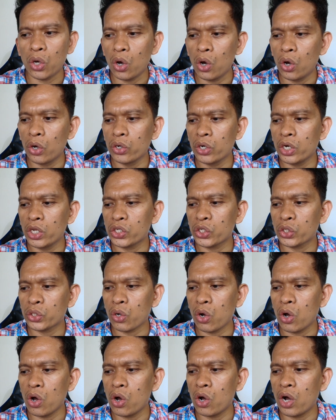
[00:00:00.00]
only
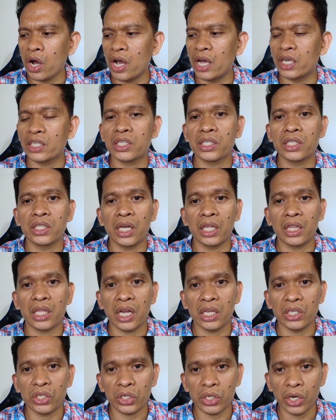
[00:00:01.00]
strong as the
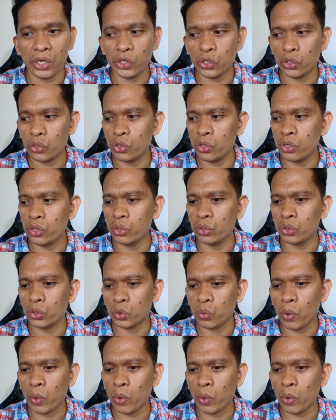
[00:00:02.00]
translation you use.